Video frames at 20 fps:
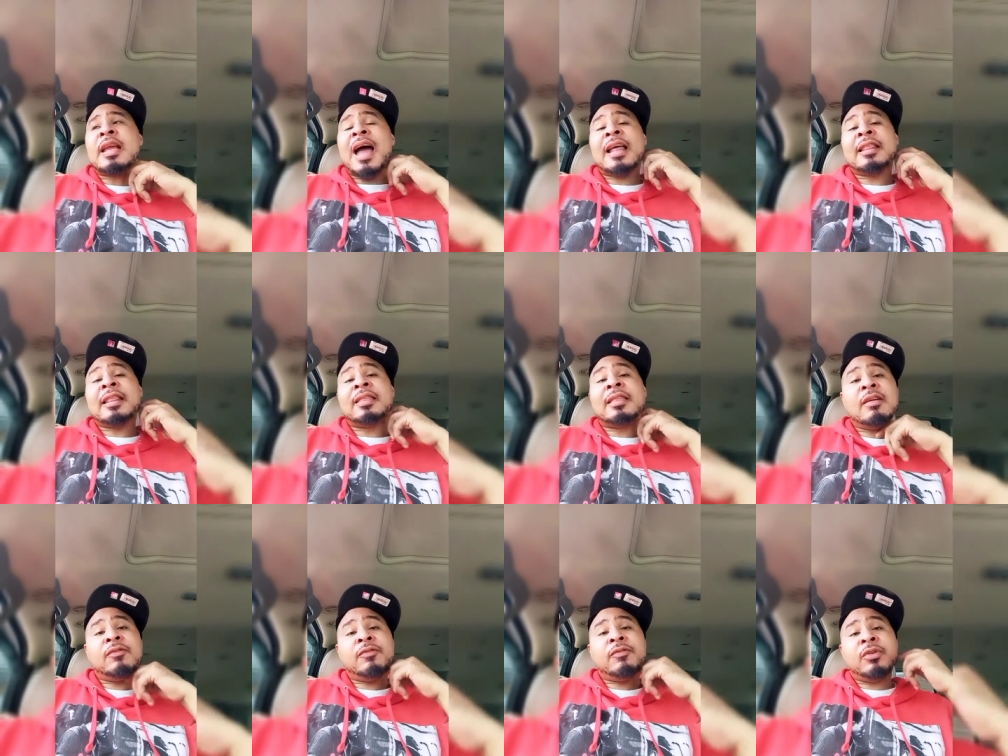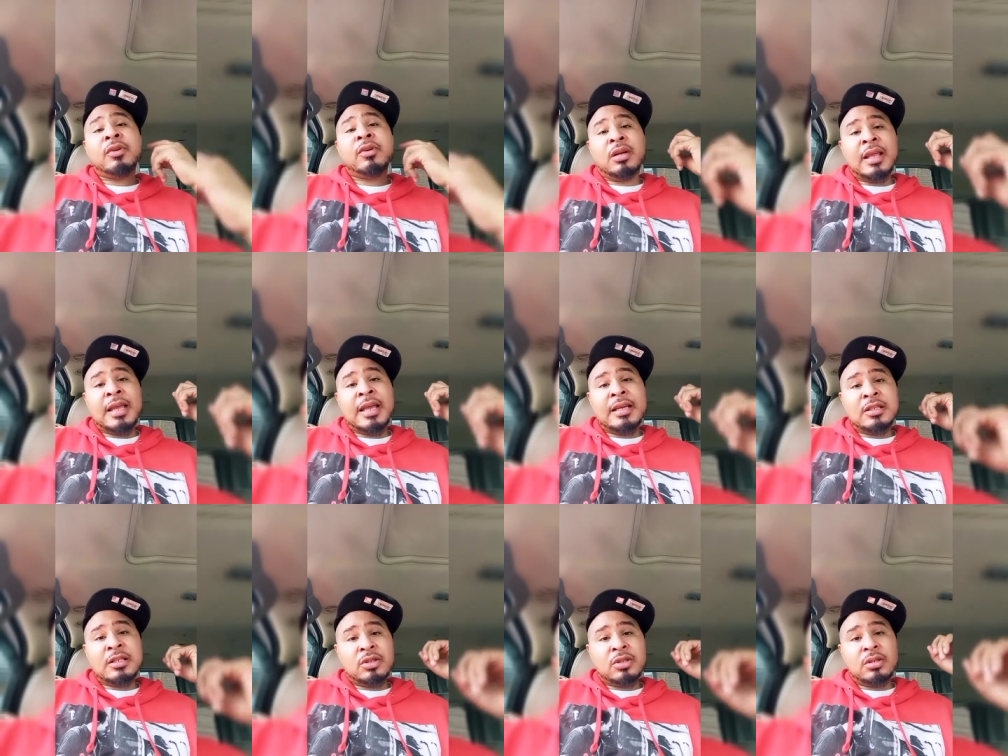I think for the
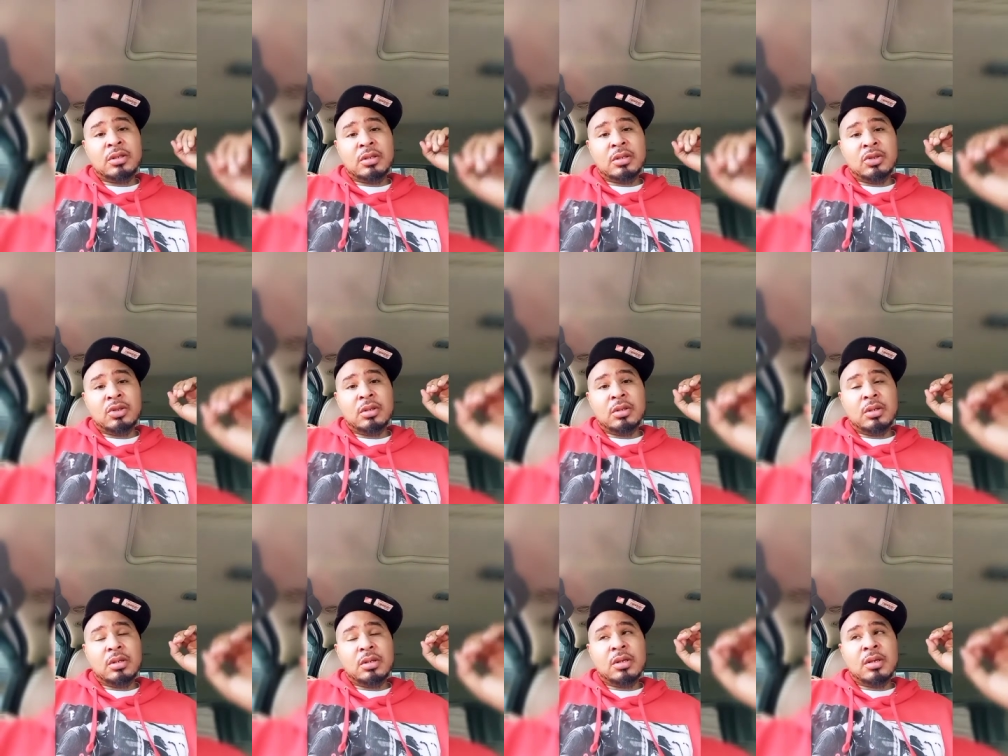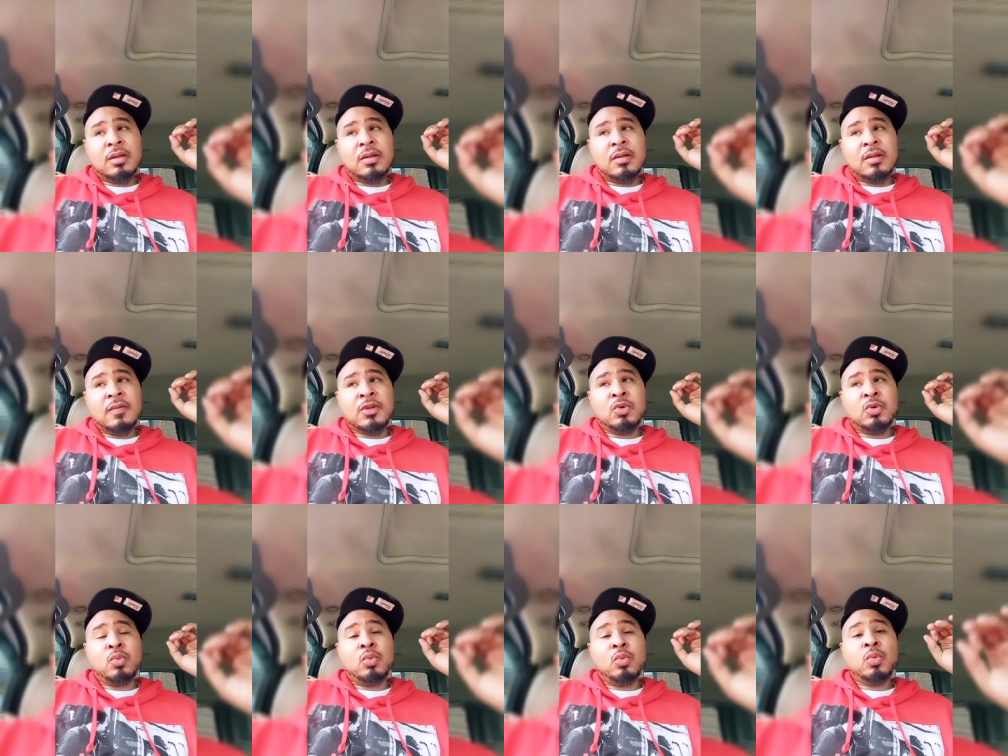Lakers
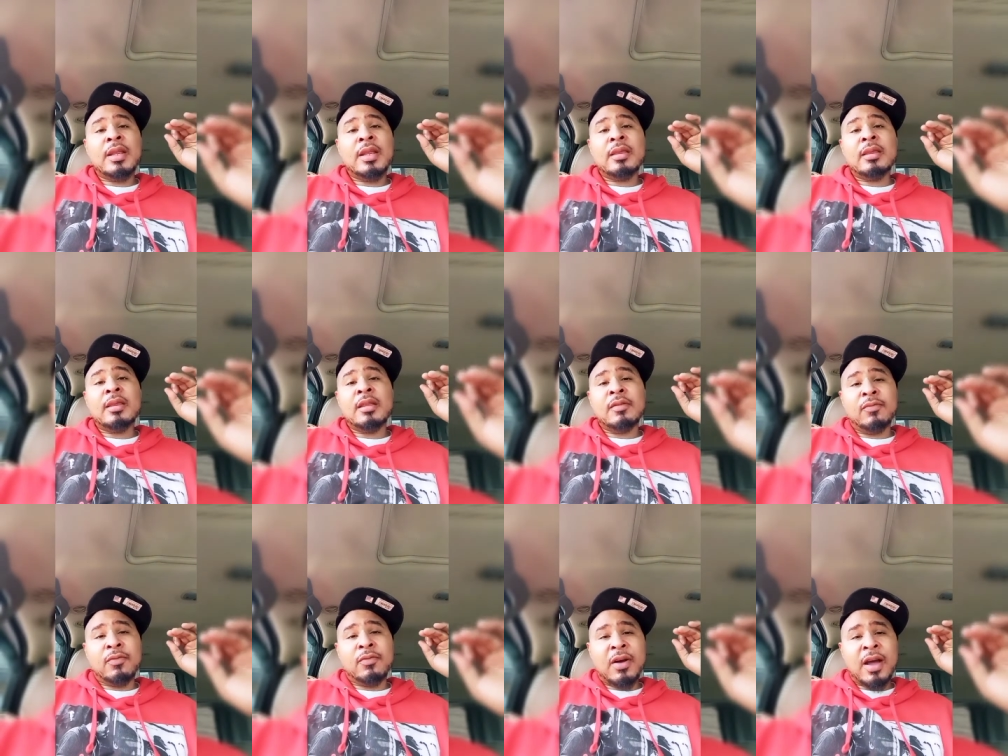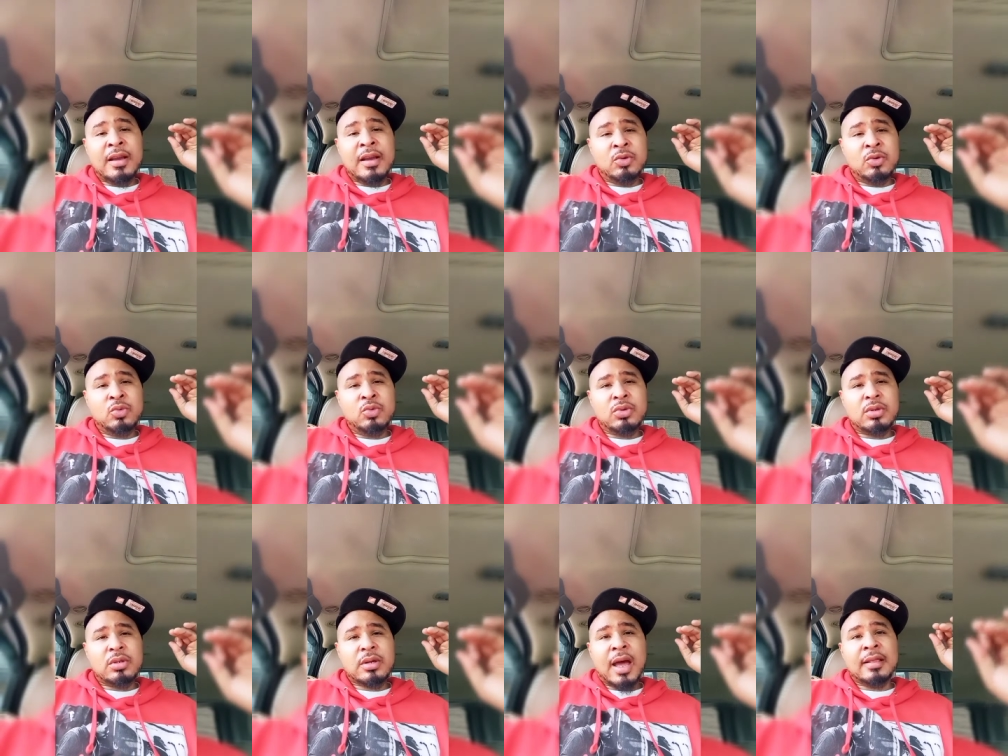to win the
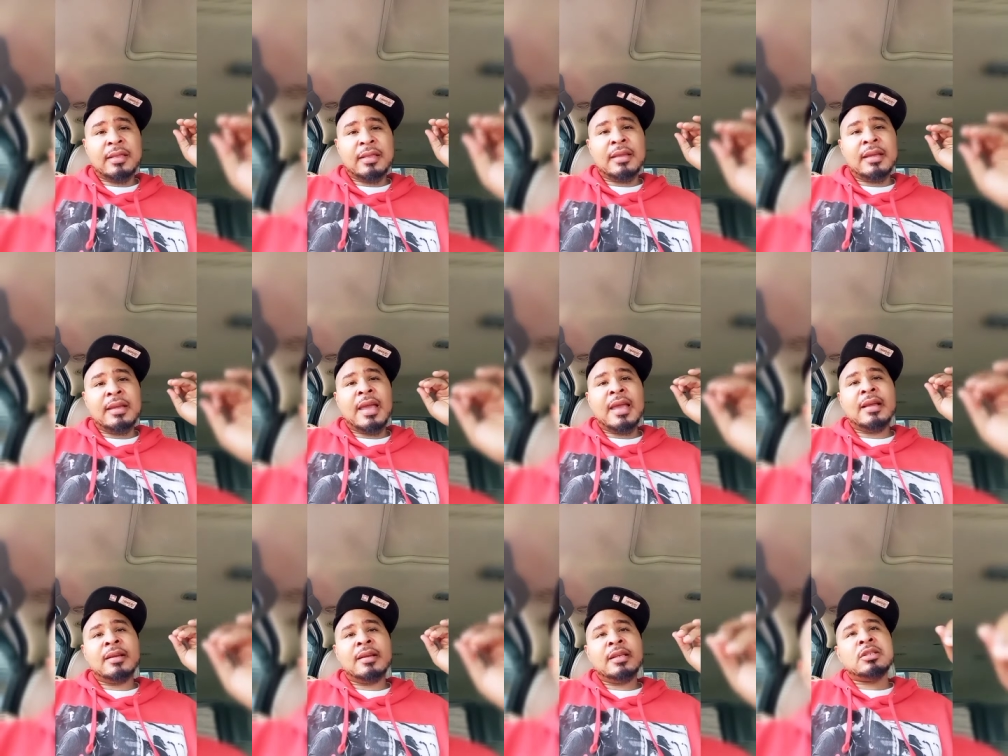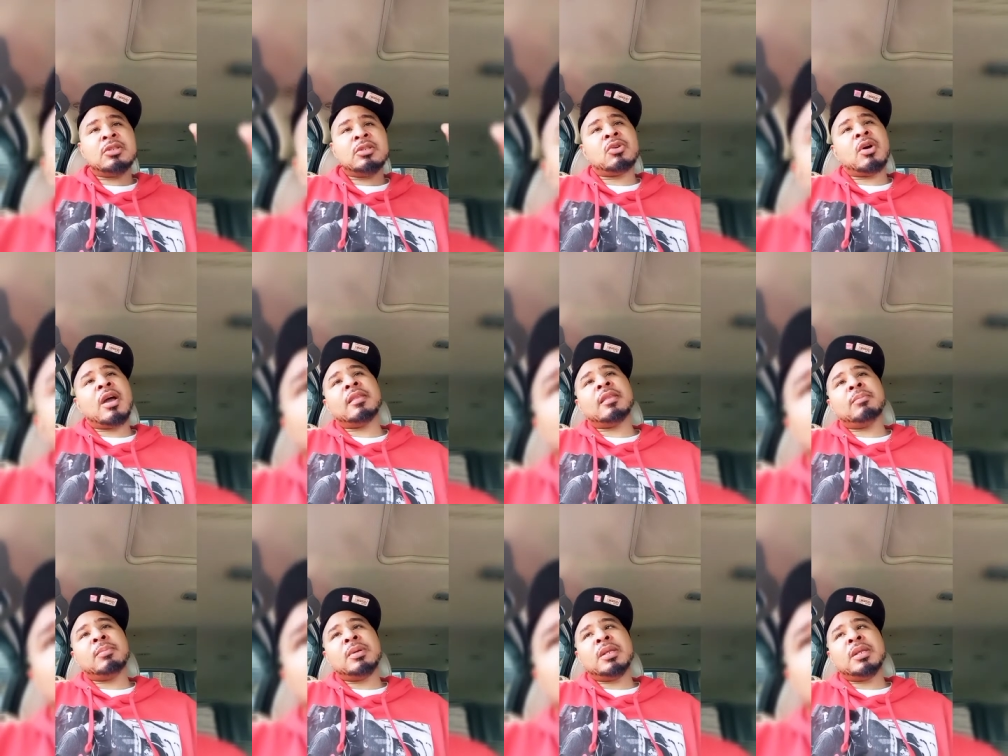finals, I think AD is gonna
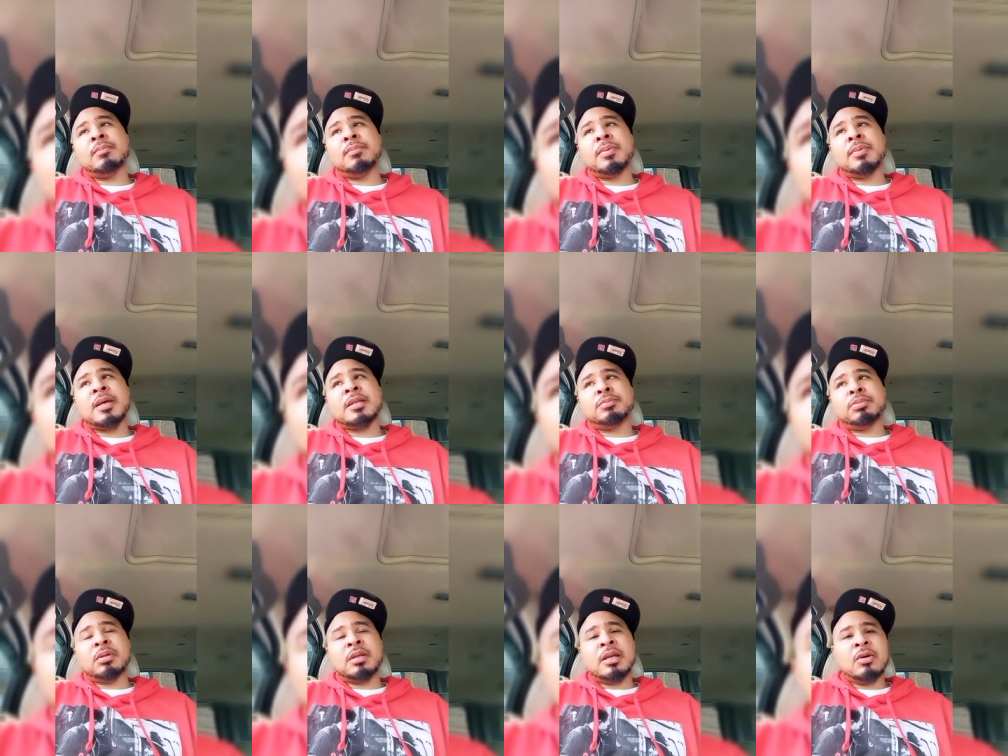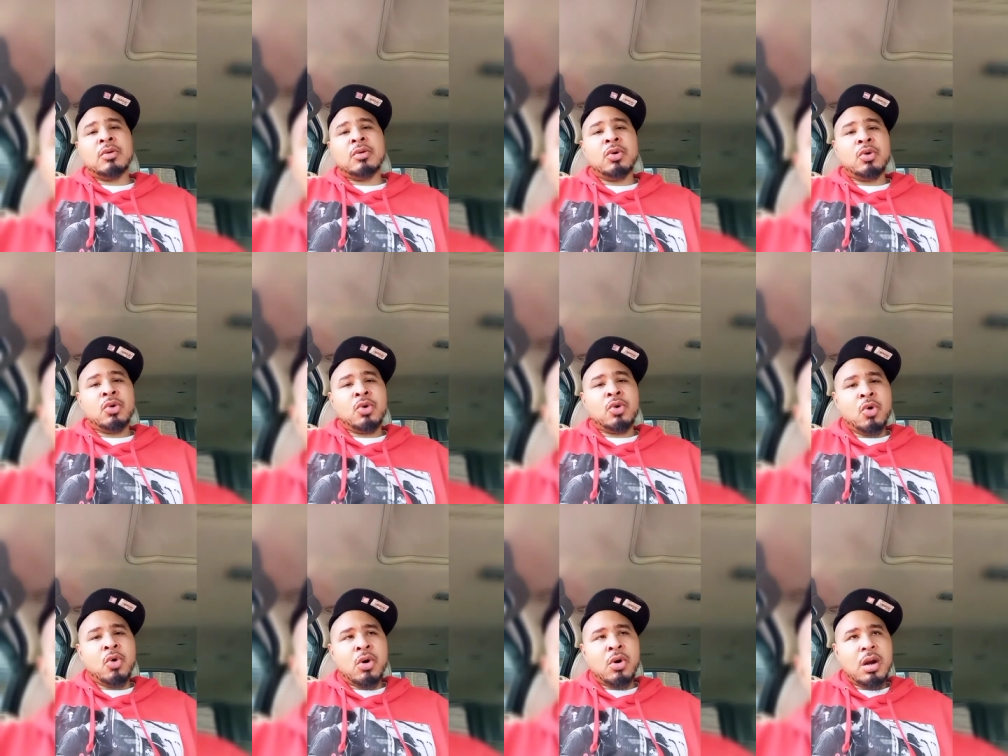have to be the best player on the
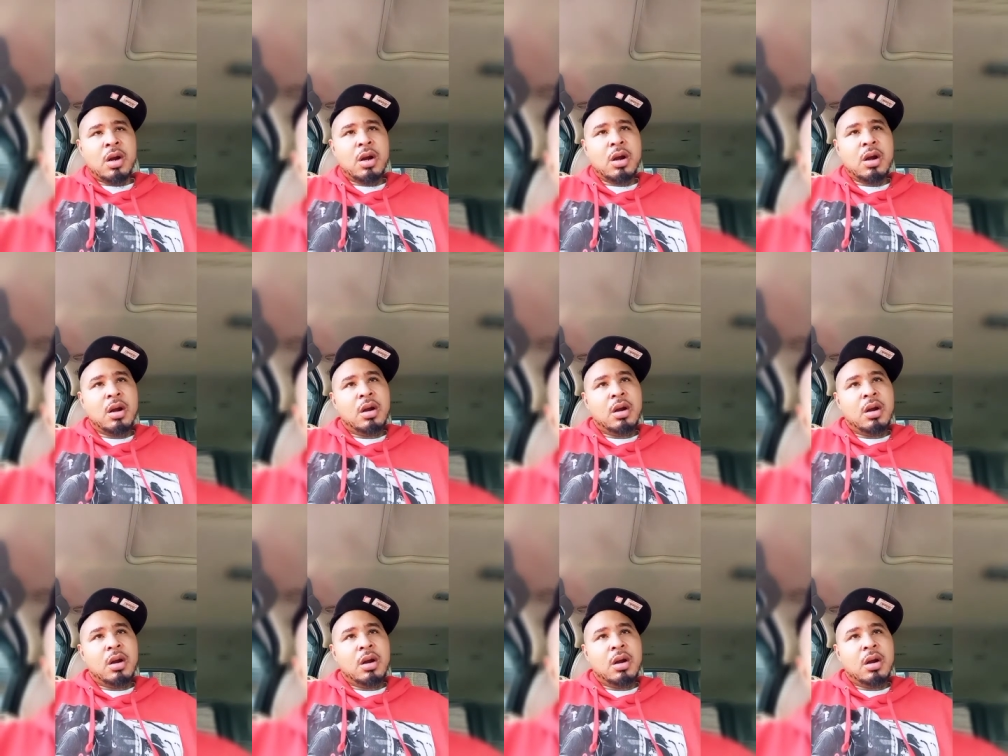court.